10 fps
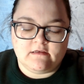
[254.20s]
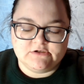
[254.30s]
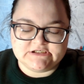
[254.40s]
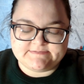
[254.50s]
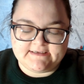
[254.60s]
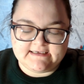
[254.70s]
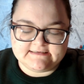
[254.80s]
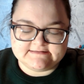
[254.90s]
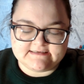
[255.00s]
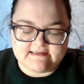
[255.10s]
just
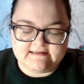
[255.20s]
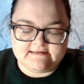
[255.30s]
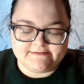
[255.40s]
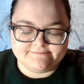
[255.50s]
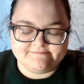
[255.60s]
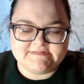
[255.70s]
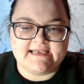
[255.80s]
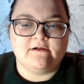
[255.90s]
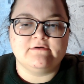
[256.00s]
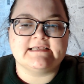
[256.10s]
because they
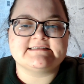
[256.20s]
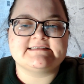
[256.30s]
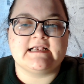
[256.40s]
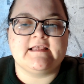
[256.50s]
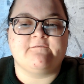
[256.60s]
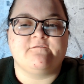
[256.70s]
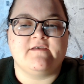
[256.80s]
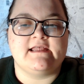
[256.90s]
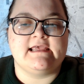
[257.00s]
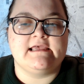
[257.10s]
don't necessarily
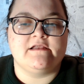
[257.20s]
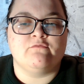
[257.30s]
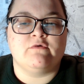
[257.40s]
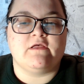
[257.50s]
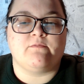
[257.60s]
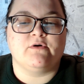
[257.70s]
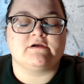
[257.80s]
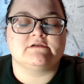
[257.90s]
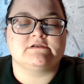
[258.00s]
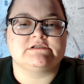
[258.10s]
fit in with
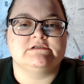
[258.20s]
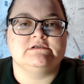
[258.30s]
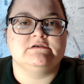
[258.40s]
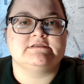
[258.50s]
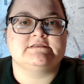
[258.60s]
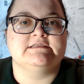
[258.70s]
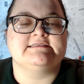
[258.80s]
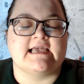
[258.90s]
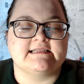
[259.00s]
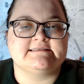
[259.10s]
the
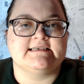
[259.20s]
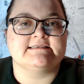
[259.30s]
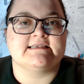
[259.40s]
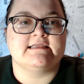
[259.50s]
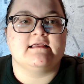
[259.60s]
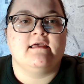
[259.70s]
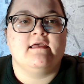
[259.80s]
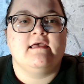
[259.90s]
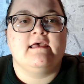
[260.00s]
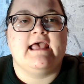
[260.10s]
second season,
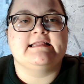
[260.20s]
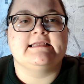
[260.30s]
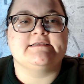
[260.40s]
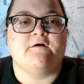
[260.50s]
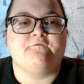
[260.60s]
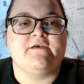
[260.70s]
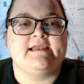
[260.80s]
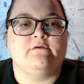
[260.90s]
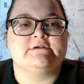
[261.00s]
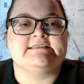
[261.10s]
and they don't fit
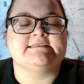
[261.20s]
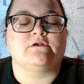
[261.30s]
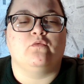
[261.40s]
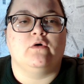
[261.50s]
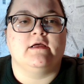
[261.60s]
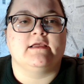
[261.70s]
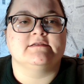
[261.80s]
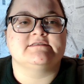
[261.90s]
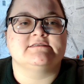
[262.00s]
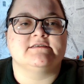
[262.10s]
in with season 1,
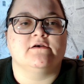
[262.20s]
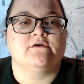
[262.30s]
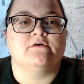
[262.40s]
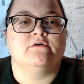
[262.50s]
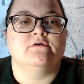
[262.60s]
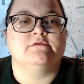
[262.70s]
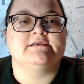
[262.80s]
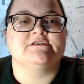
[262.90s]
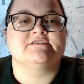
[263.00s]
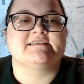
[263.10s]
so
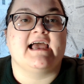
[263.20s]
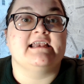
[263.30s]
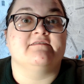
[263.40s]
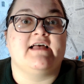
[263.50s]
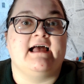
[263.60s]
they're just kind of